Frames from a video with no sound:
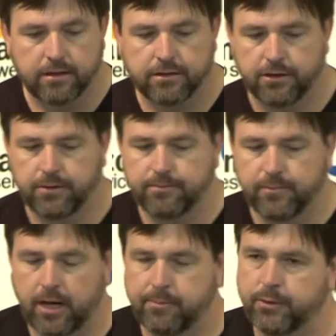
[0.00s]
So
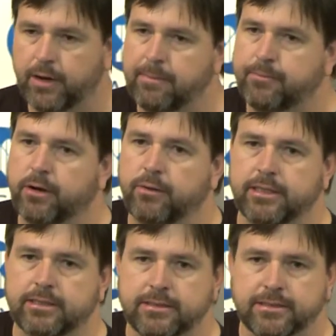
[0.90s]
I built Appbot
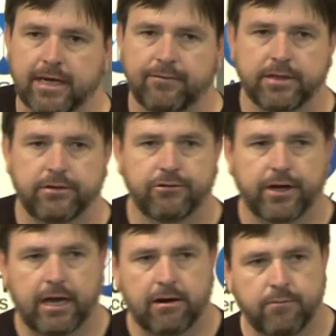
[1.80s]
while at Discover to
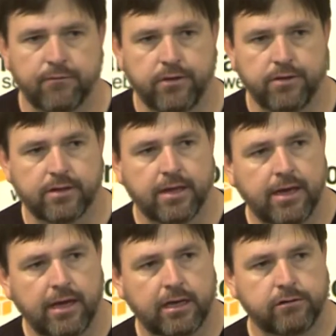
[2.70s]
track our app reviews
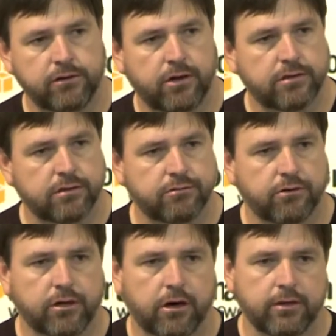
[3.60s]
and noticed a
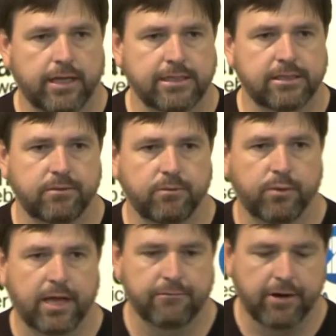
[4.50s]
strong correlation
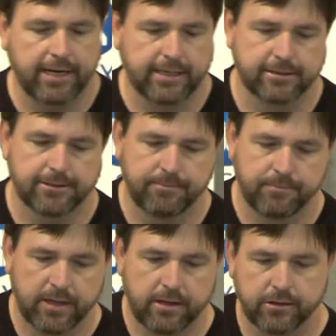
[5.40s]
with our ratings.
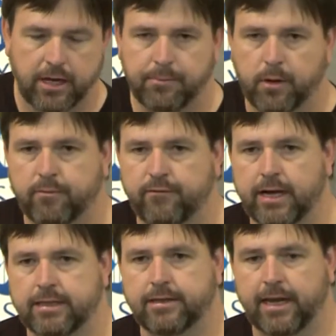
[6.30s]
So Appbot
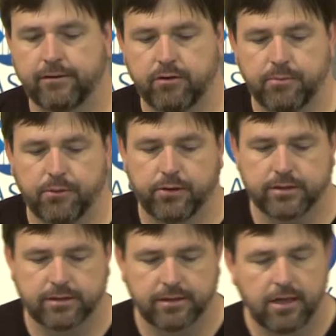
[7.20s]
provides daily
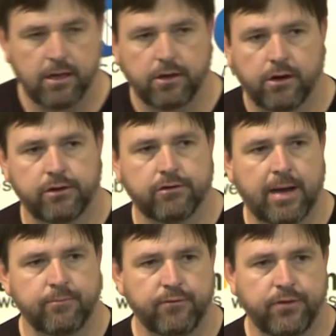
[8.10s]
reports on your
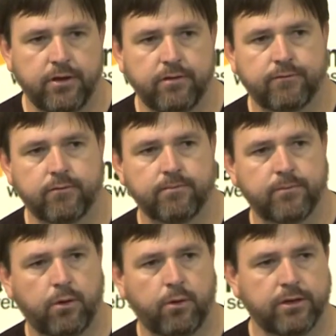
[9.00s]
app reviews from
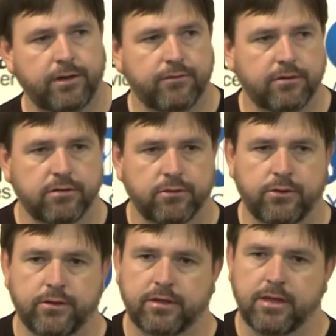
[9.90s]
all the different
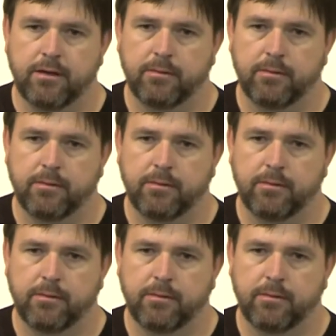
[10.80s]
stores,